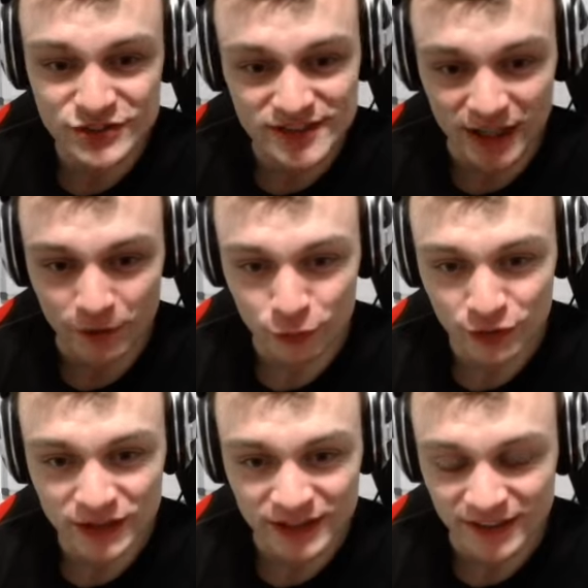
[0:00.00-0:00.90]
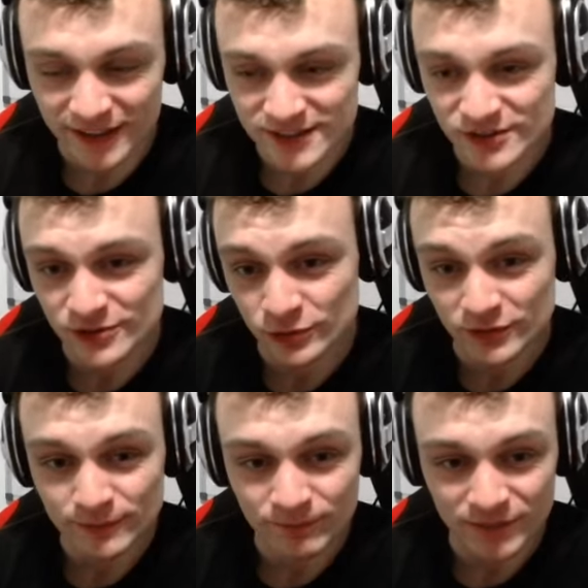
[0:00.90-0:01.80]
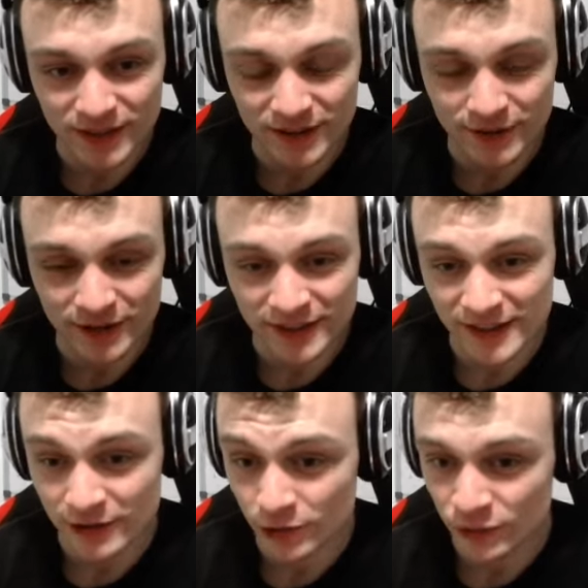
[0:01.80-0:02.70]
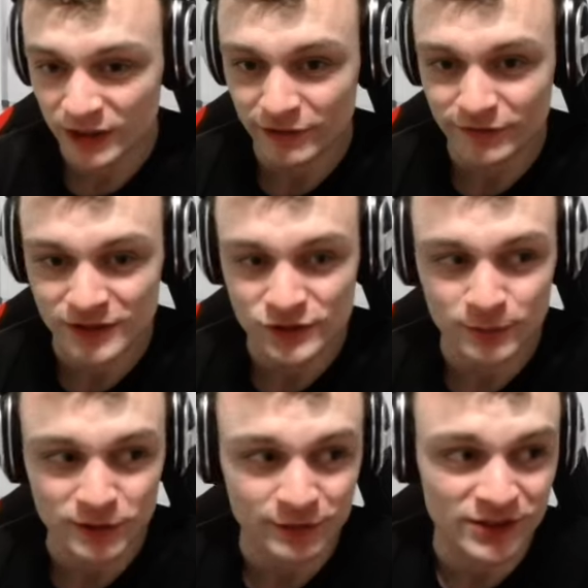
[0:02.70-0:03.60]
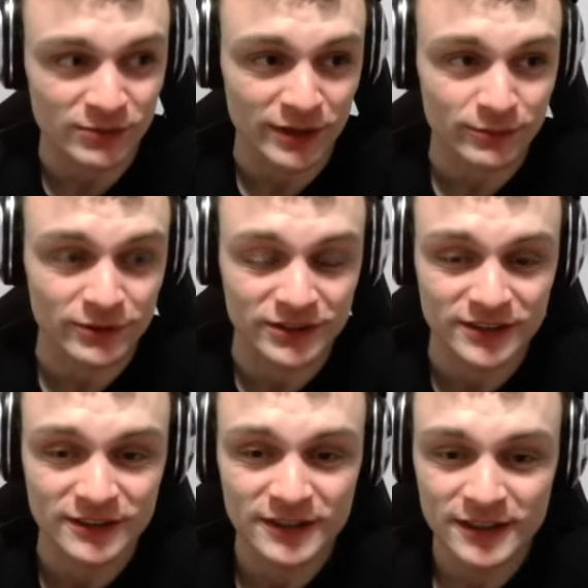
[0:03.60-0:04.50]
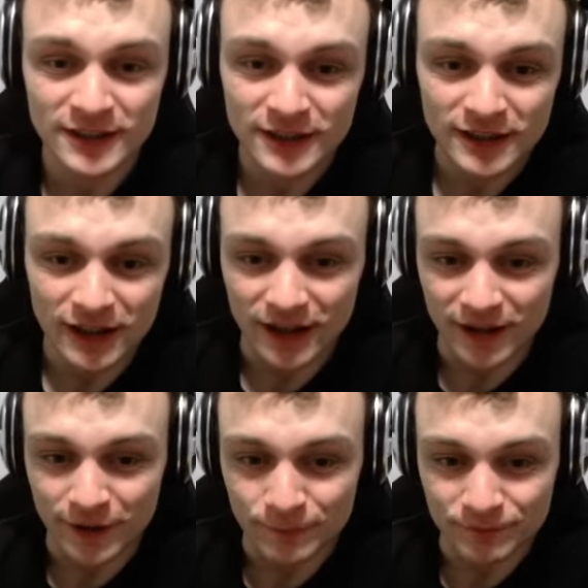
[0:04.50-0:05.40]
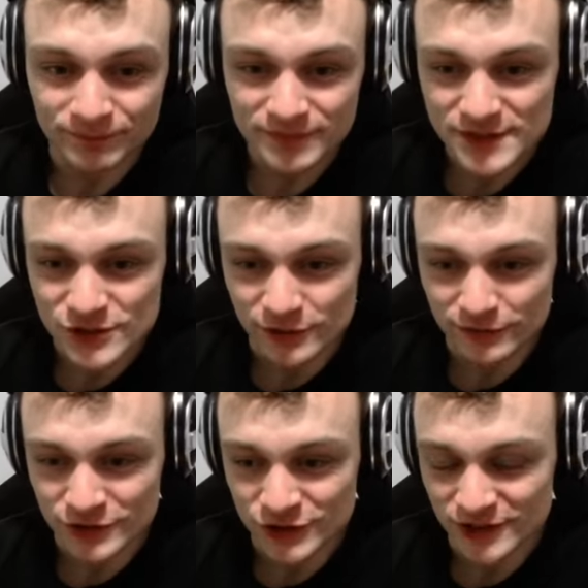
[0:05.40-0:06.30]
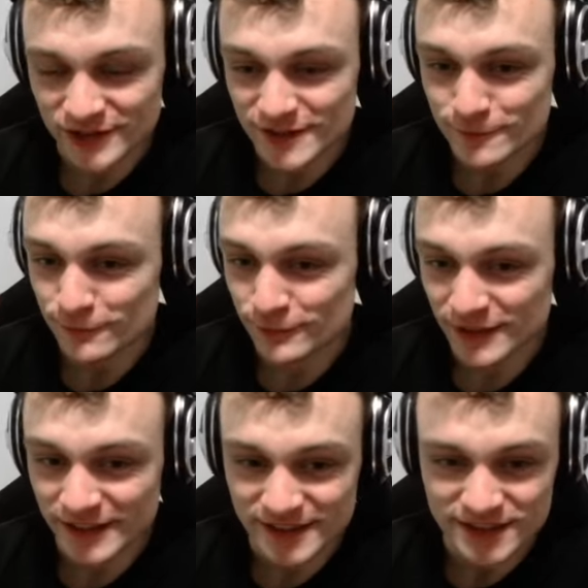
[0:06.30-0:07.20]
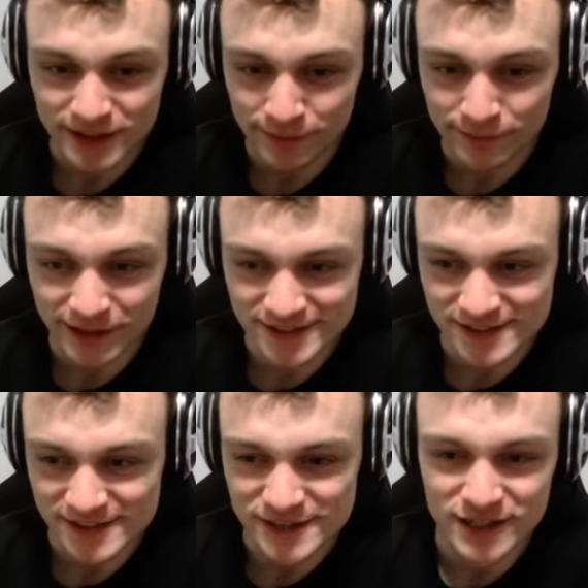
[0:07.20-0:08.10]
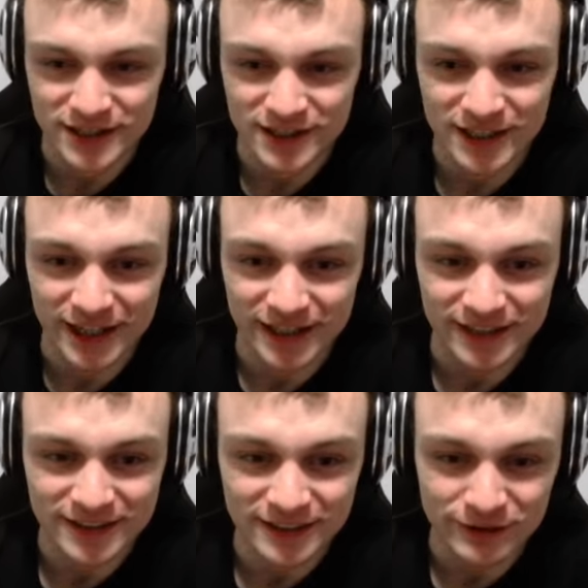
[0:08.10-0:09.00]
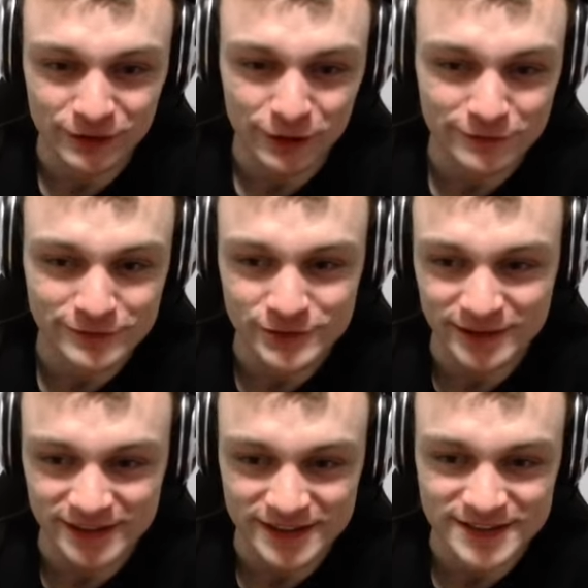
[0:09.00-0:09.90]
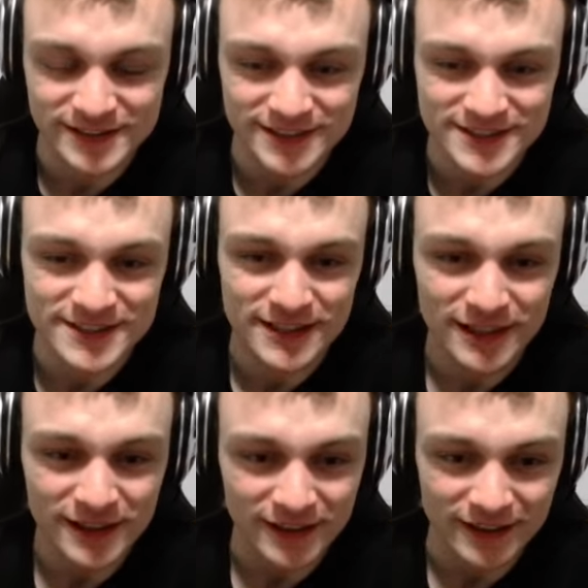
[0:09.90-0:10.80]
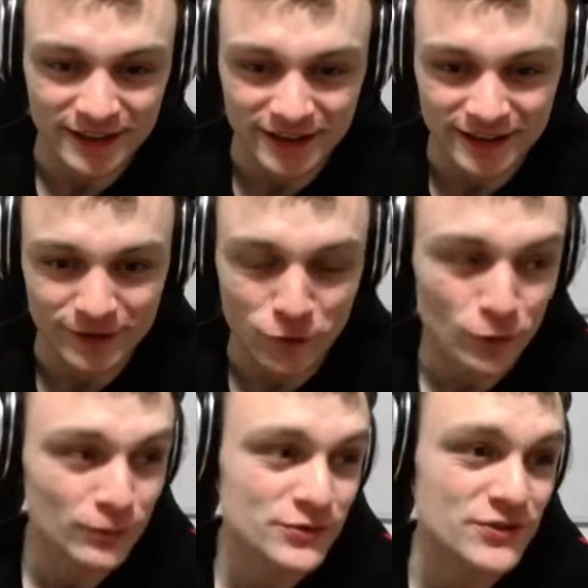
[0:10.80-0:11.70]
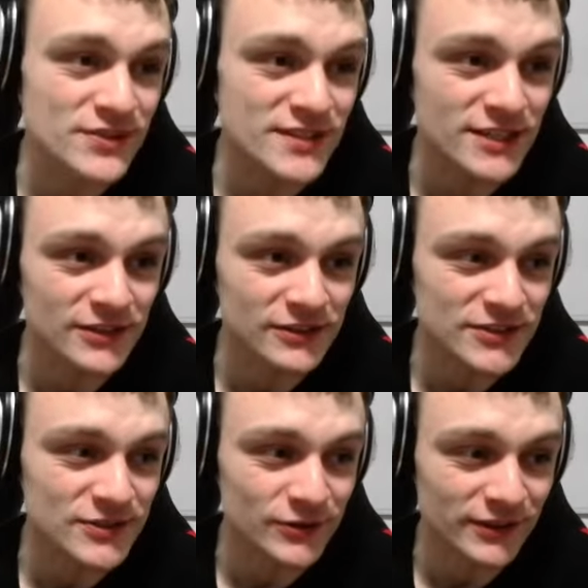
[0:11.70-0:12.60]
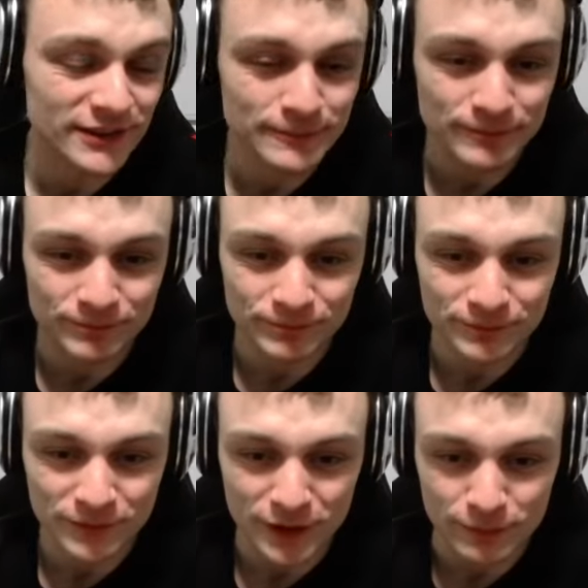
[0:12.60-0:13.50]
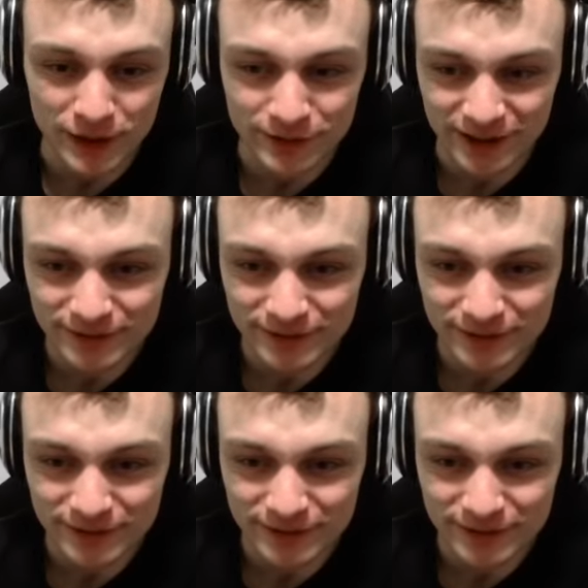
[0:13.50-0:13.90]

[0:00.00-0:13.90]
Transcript: are really nice to do, and they are really fun to implement in my opinion. So if you enjoyed this, please come back to this channel. I love doing these things, and I hope to see you soon. Bye bye.